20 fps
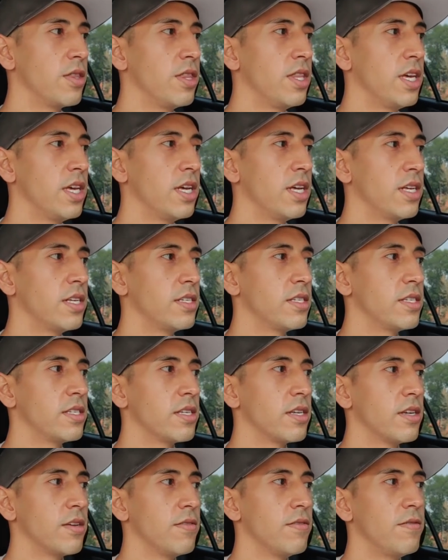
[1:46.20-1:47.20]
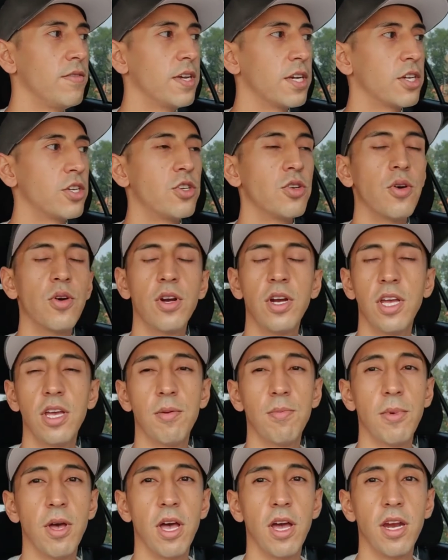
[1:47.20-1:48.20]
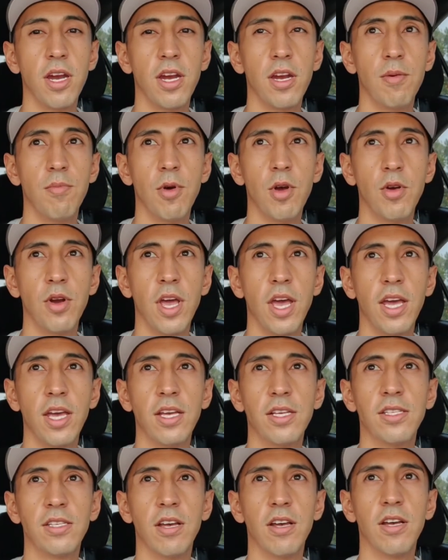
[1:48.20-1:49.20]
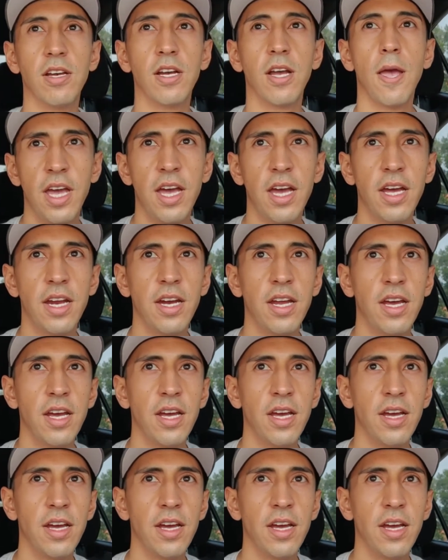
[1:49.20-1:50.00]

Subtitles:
this Victoria Monet song, and